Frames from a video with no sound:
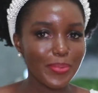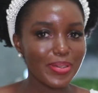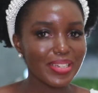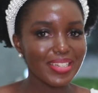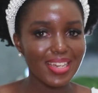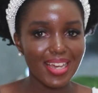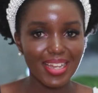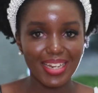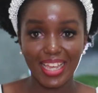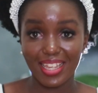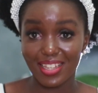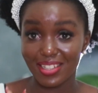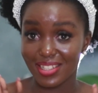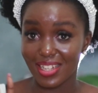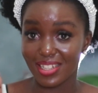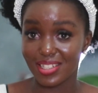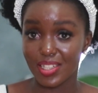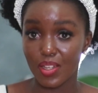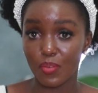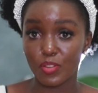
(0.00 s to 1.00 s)
yeah, like this is
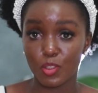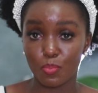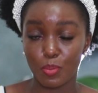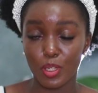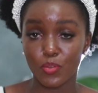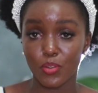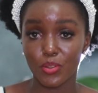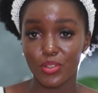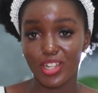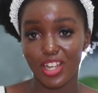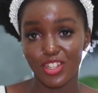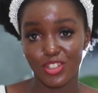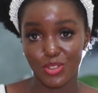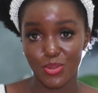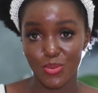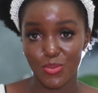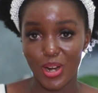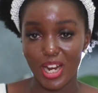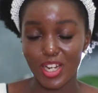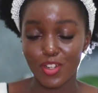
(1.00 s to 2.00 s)
a safe space for you guys
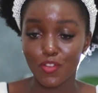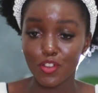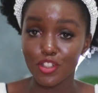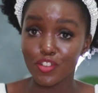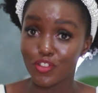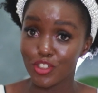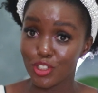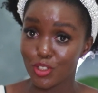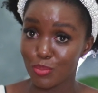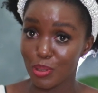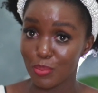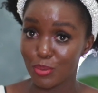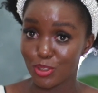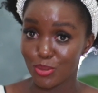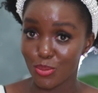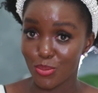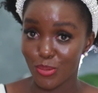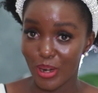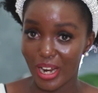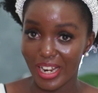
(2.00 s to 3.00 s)
to rant. Feel free to be able
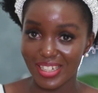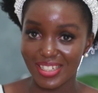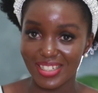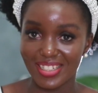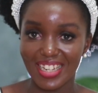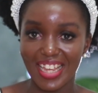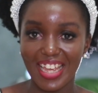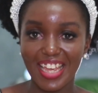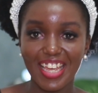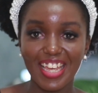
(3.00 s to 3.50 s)
to rant.